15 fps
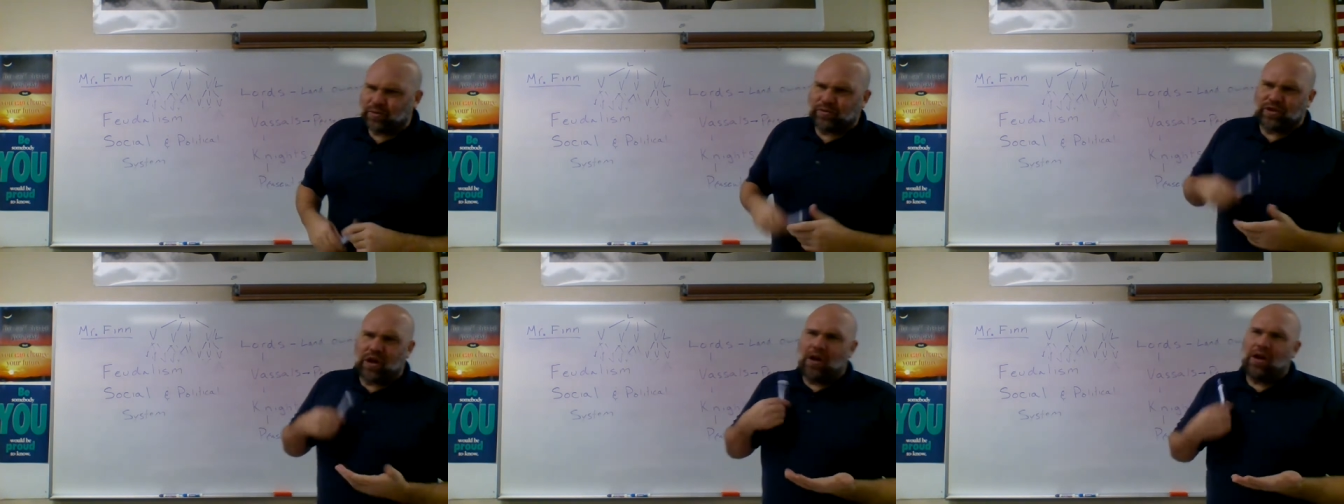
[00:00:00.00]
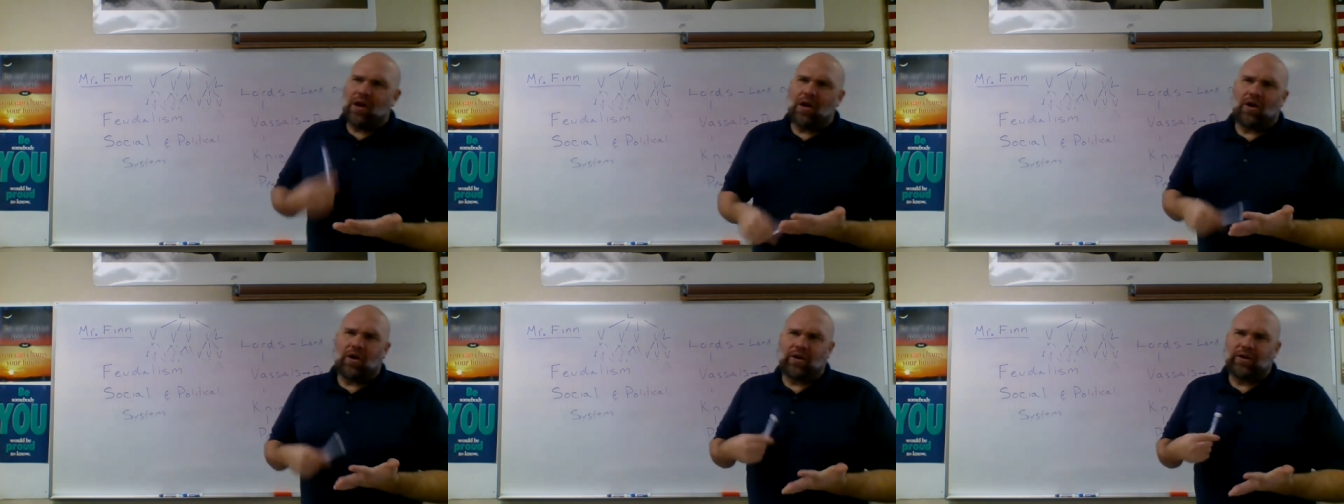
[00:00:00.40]
it was all
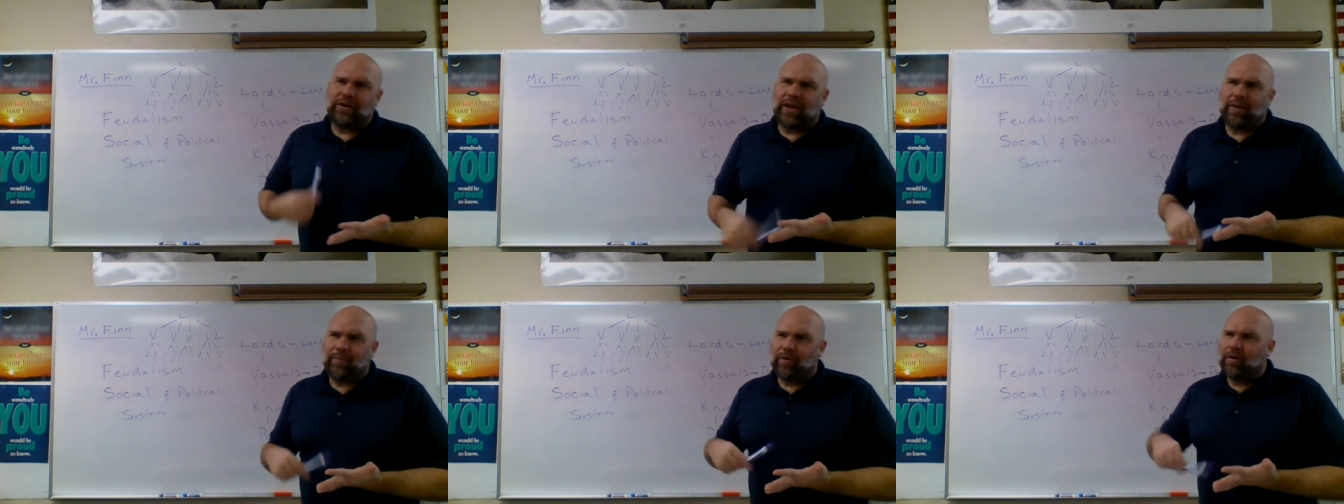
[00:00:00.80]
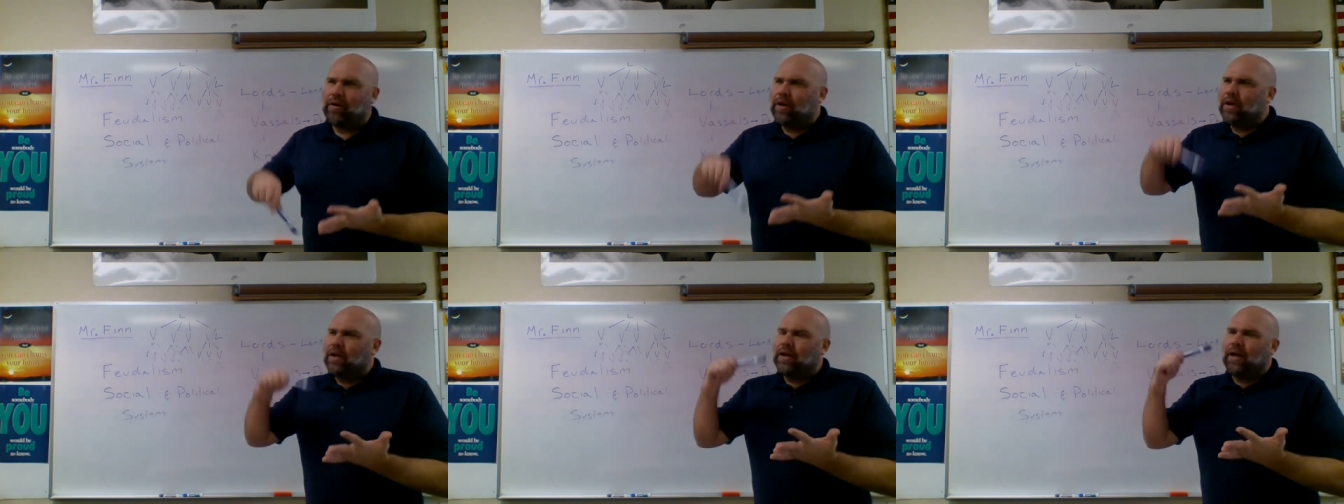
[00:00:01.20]
hard labor
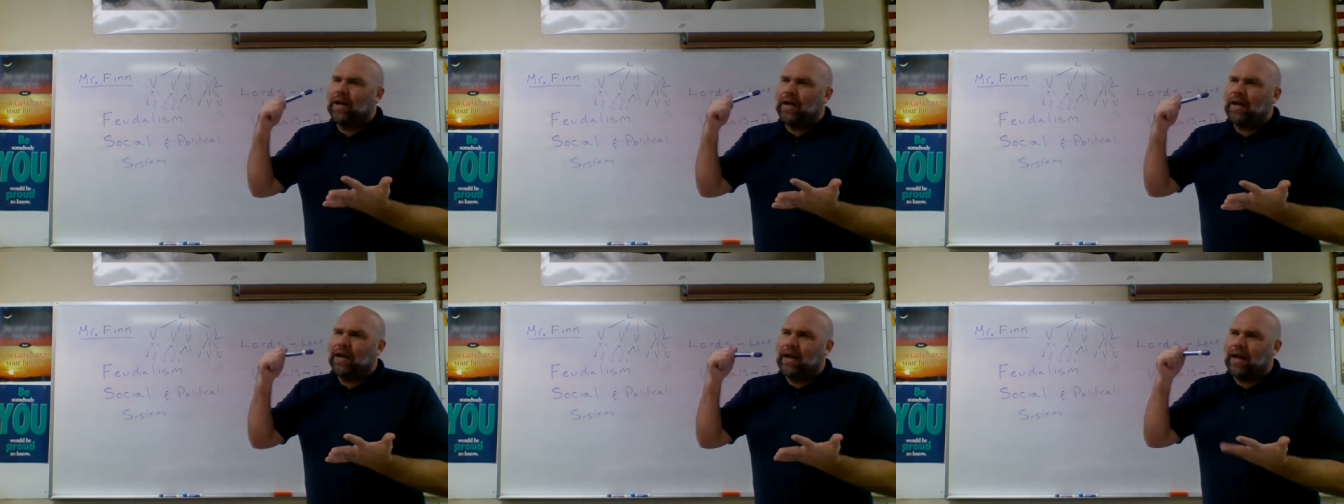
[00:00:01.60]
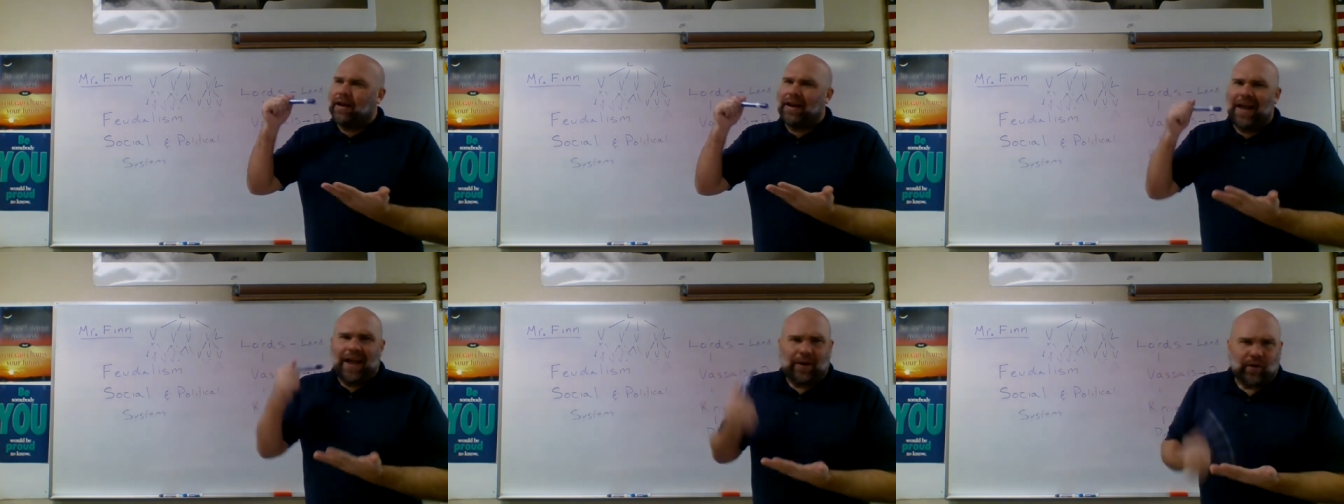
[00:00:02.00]
uh, and
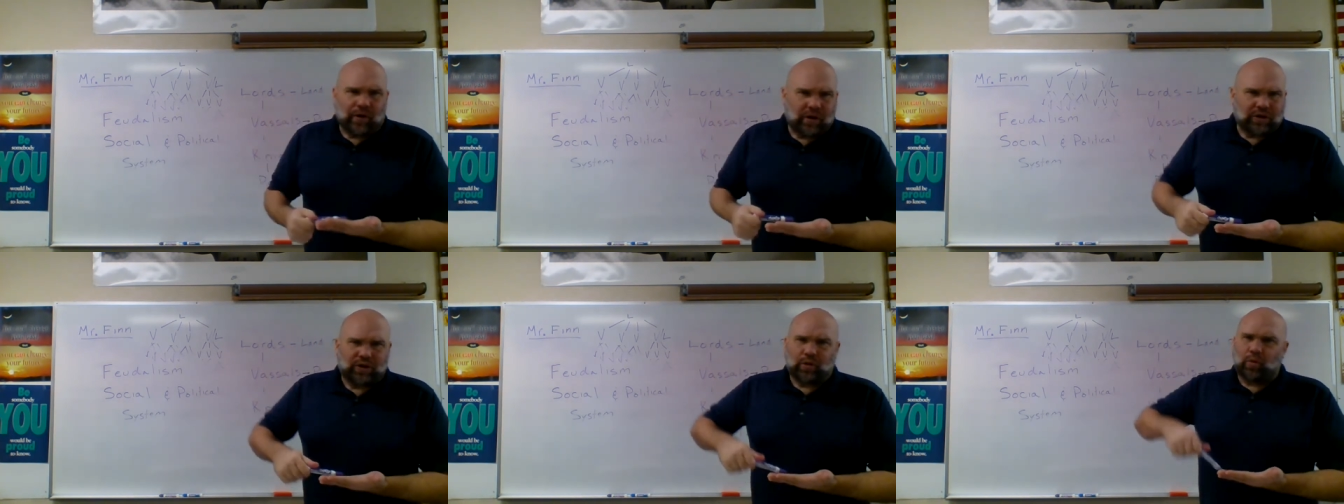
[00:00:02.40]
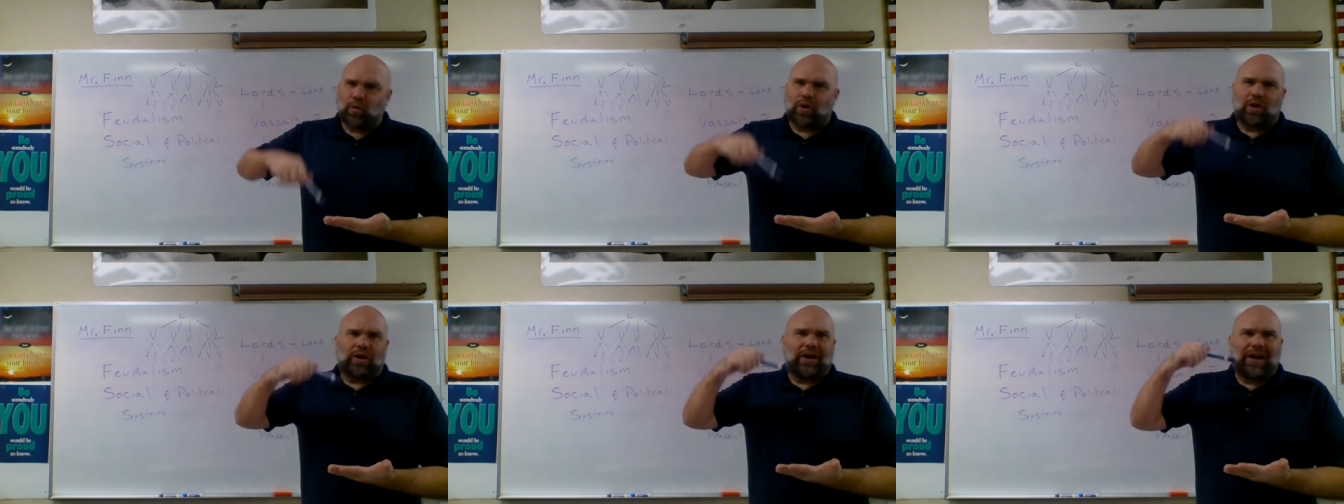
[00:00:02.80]
agriculture
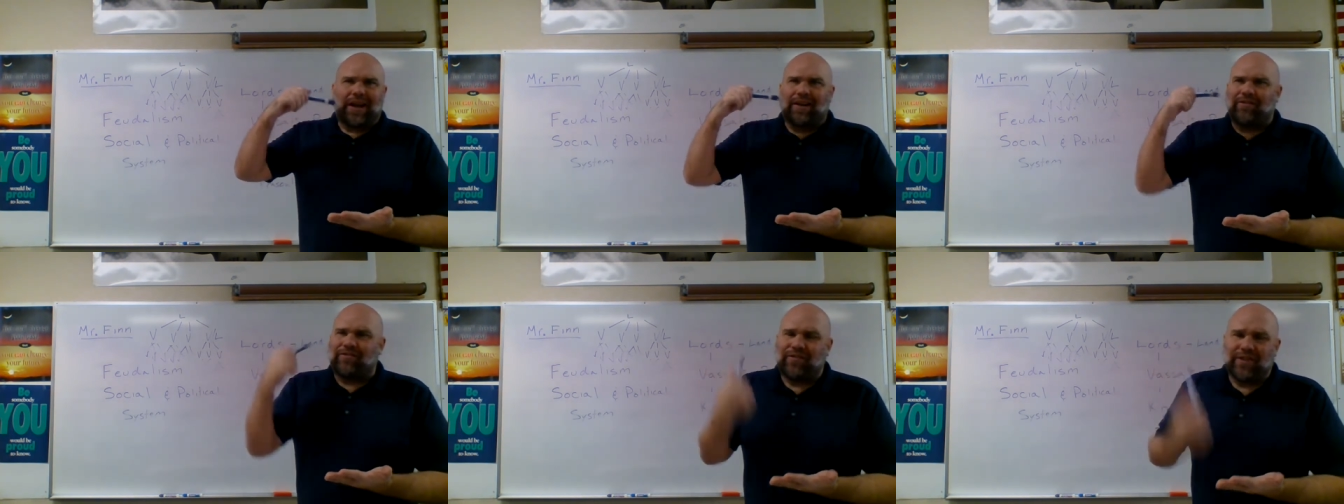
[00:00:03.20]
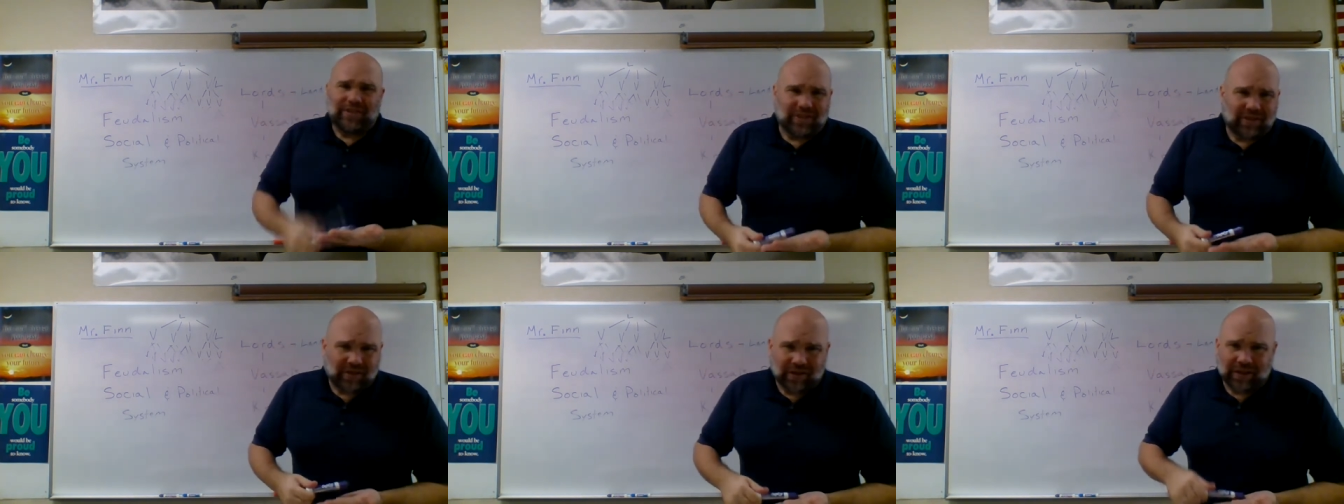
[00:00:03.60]
work and
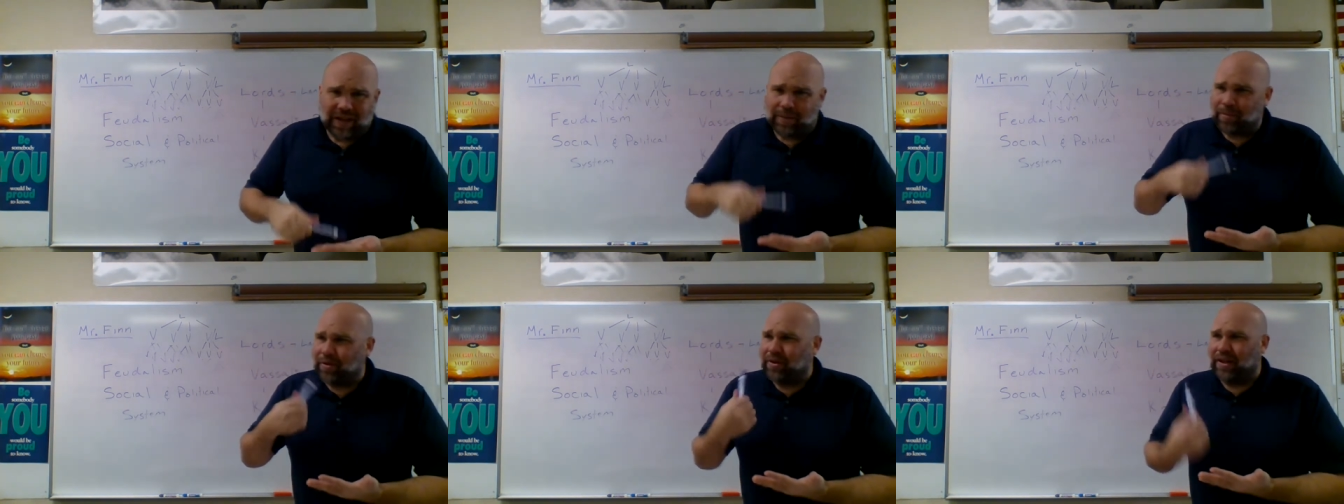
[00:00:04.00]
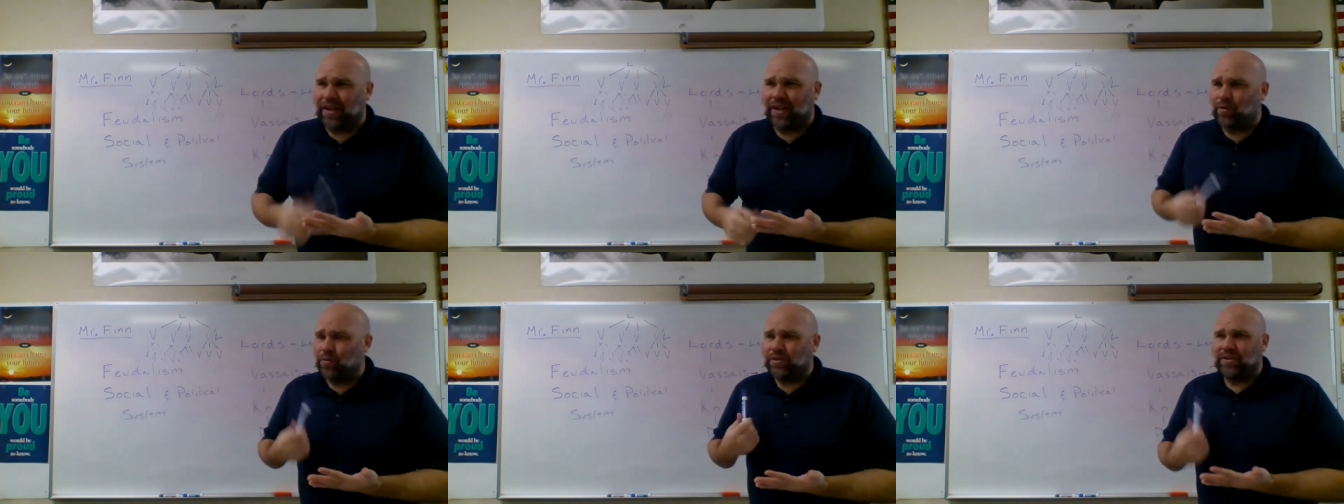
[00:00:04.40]
physical labor. Like
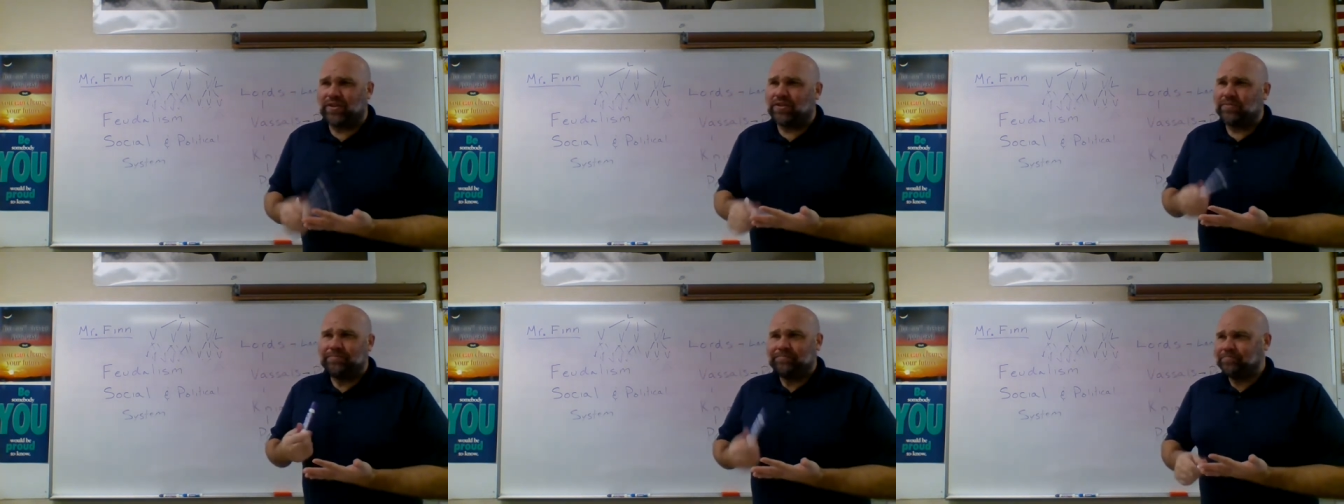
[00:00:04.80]
it was,